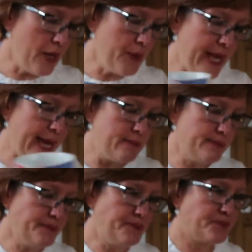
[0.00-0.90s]
Okay.
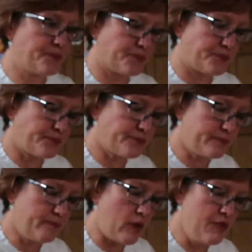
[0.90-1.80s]

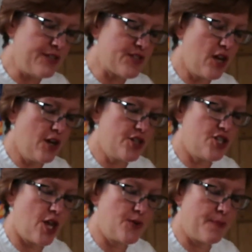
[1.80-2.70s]
This card
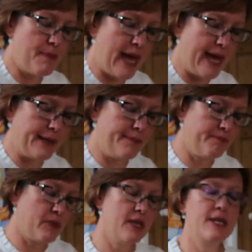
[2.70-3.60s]
shows a man
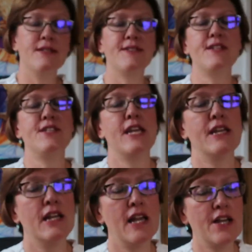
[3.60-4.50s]
sitting
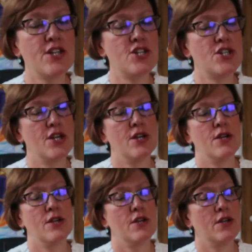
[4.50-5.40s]
in a lush,
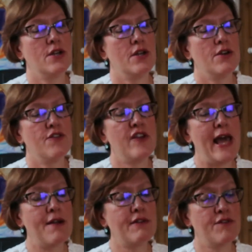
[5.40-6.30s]

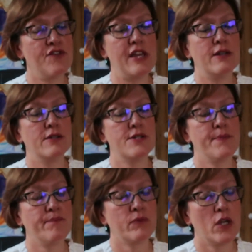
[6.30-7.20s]
flowering field,
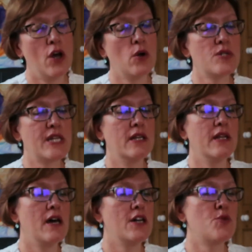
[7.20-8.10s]
holding a
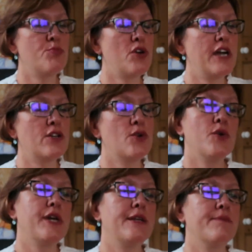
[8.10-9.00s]
large, bright
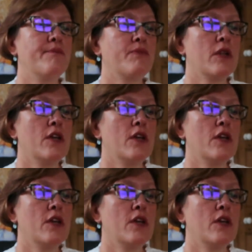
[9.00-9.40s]
coin.